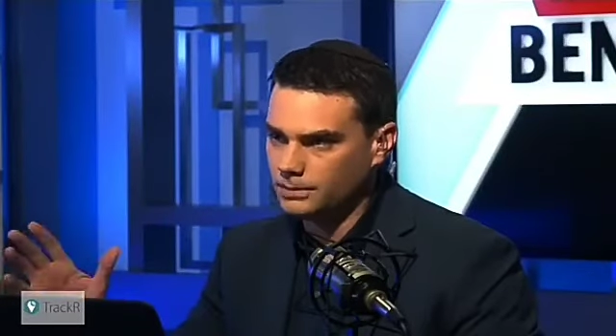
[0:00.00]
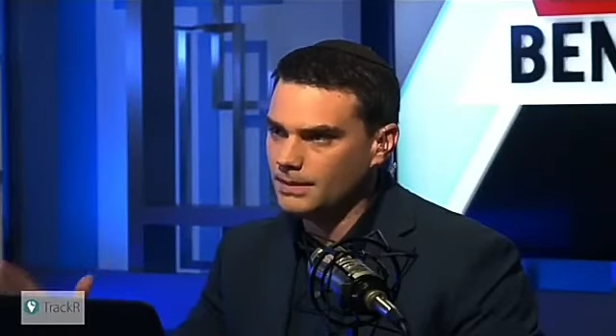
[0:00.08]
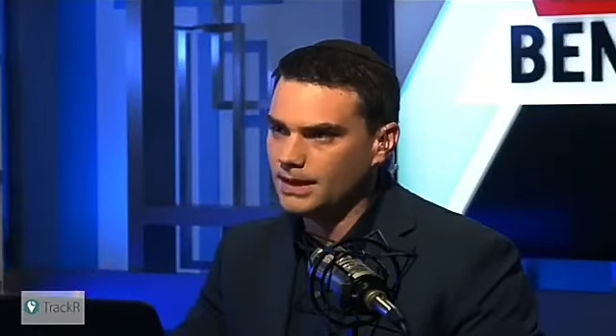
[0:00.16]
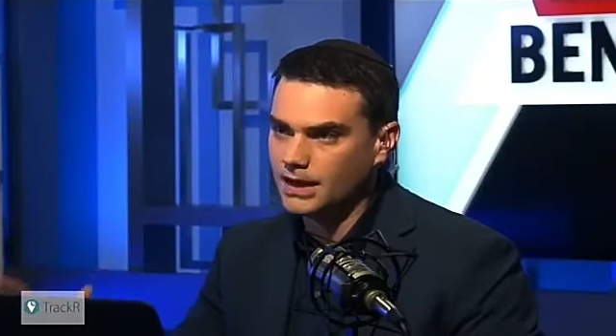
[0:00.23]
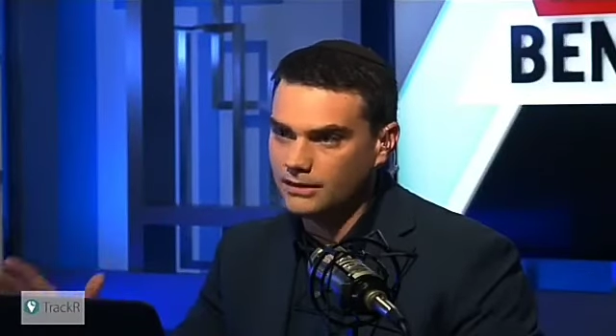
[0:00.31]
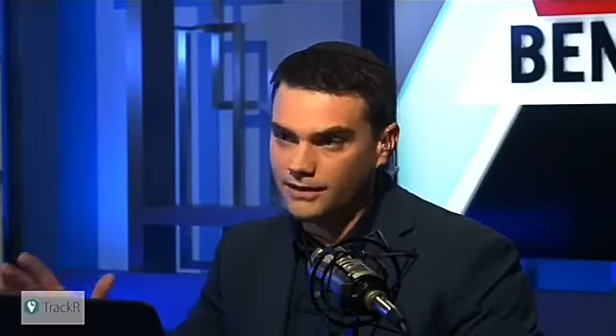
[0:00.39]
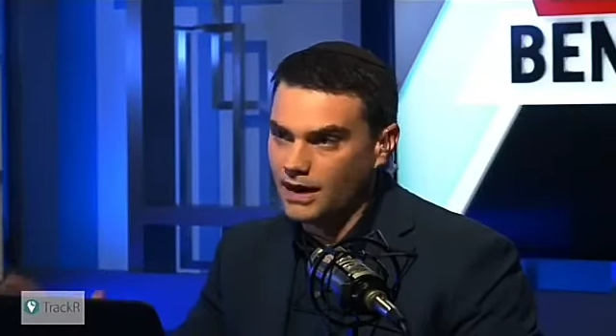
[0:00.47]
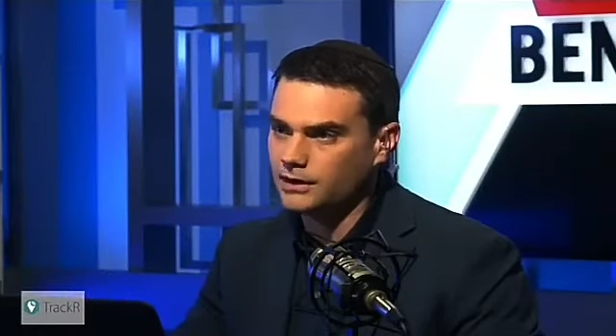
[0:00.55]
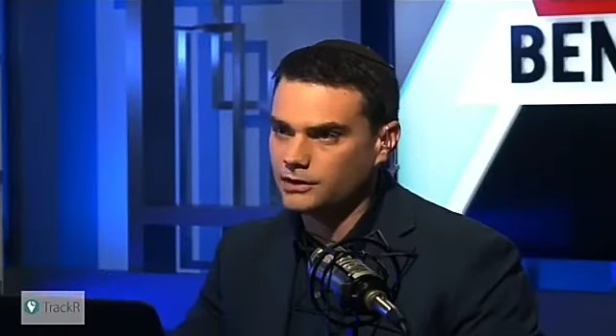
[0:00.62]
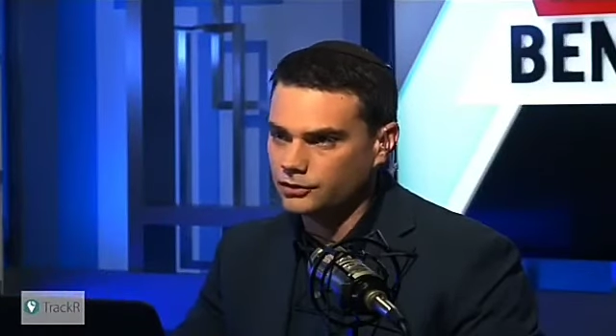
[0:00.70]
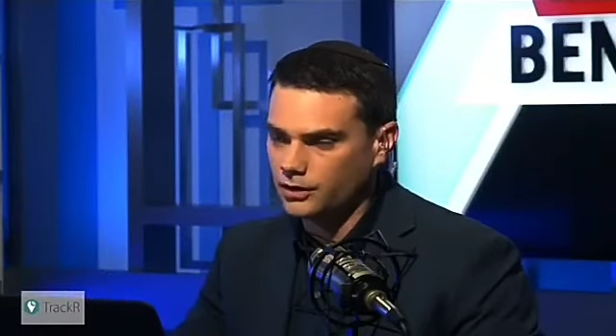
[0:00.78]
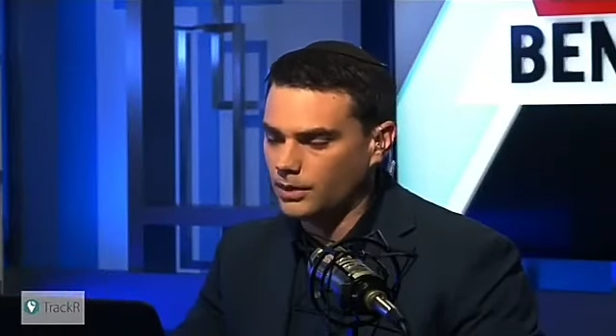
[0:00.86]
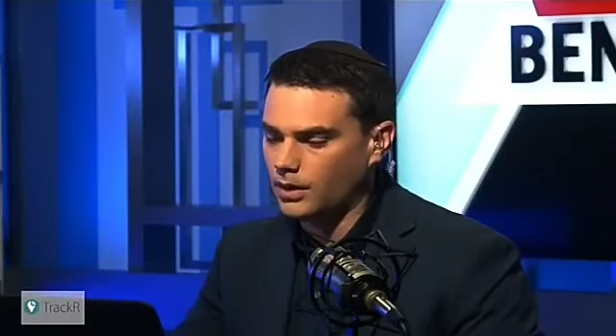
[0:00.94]
that's been making
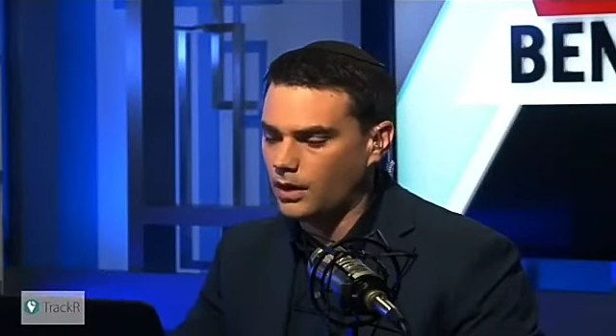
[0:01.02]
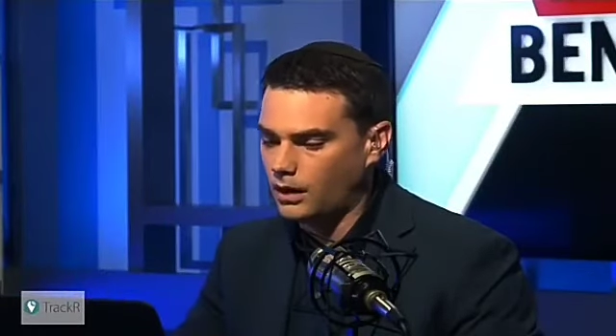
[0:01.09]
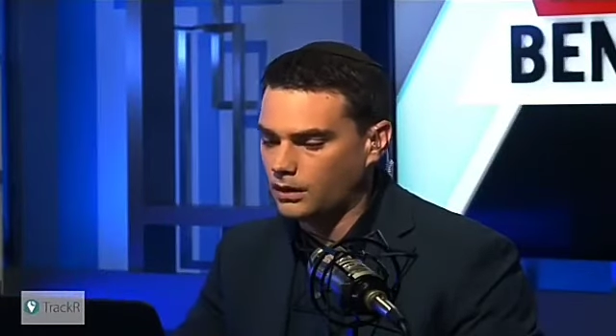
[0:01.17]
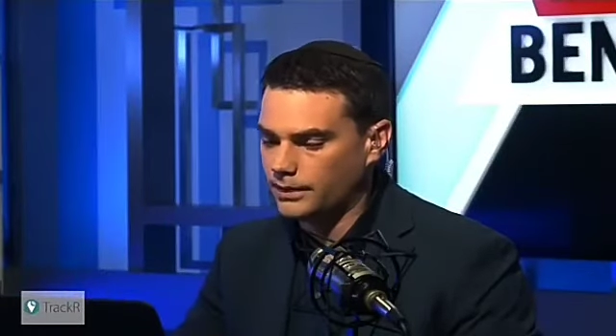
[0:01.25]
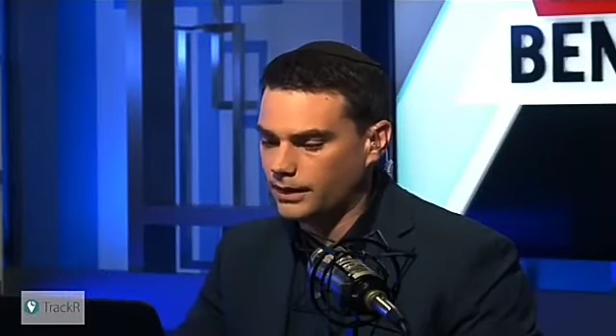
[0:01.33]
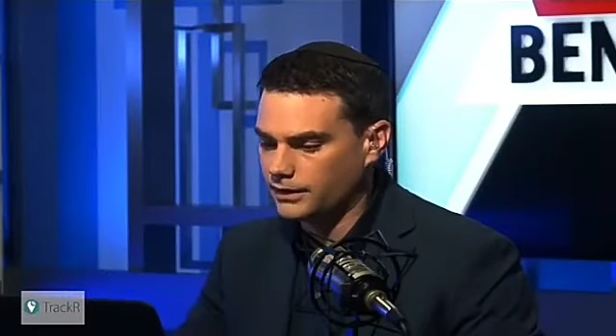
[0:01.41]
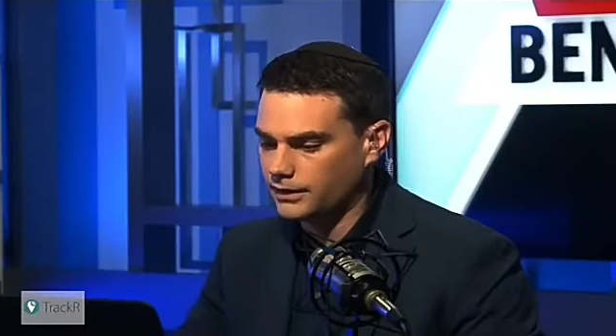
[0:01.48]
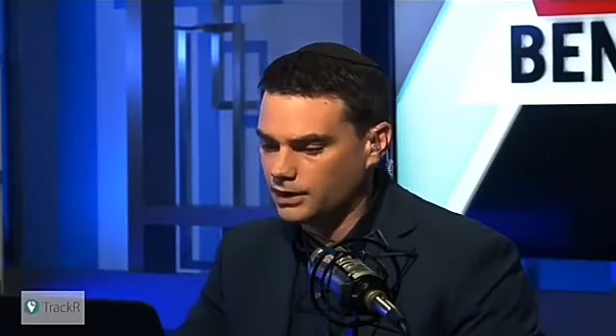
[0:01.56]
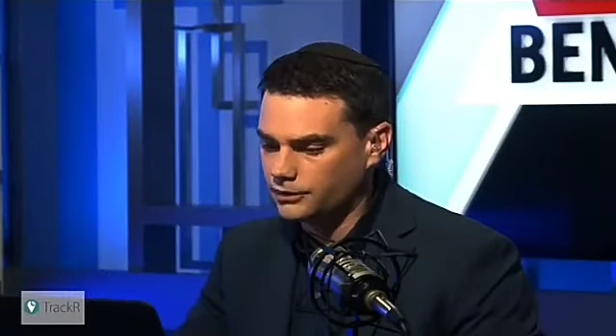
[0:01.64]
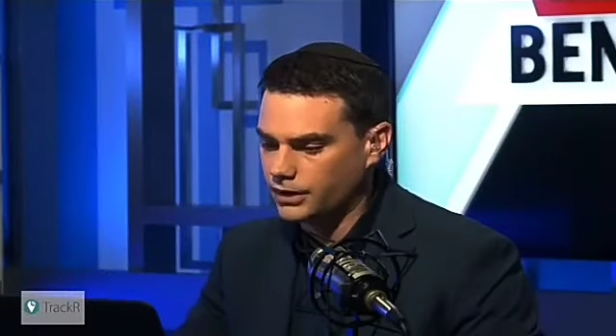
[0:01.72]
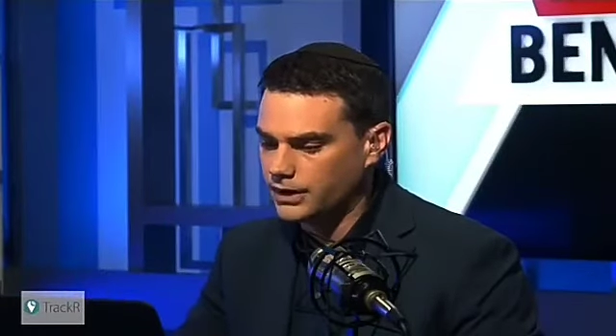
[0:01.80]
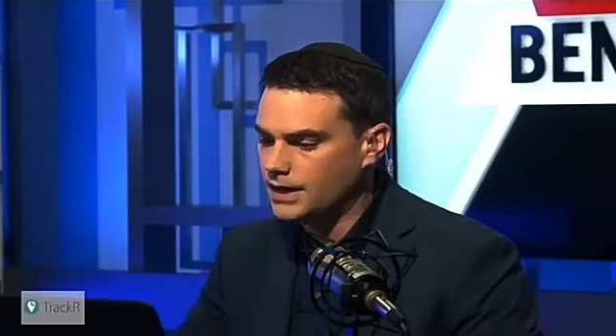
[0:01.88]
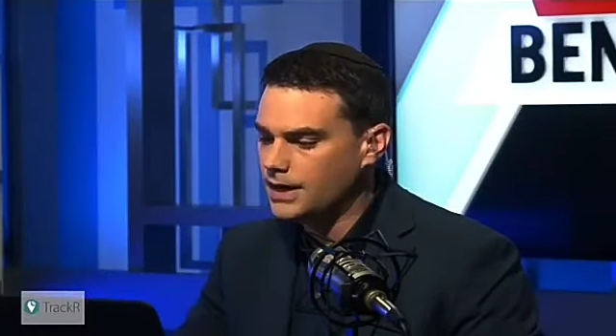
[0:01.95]
violent trouble all around the
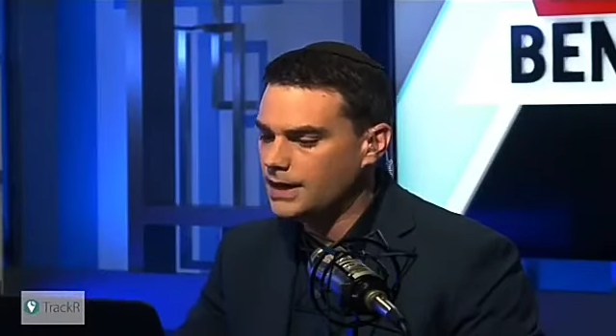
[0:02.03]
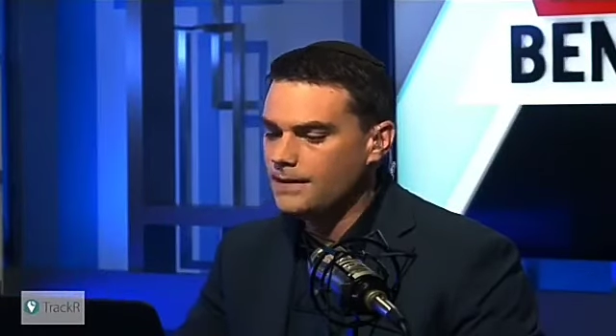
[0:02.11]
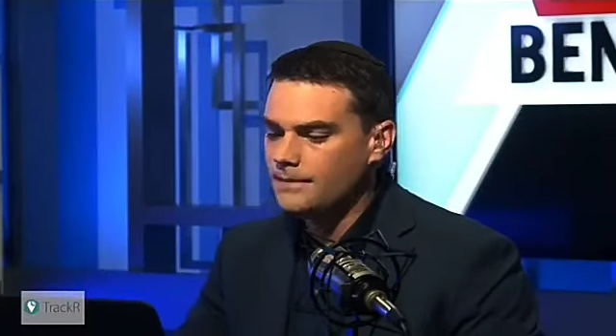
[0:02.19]
country.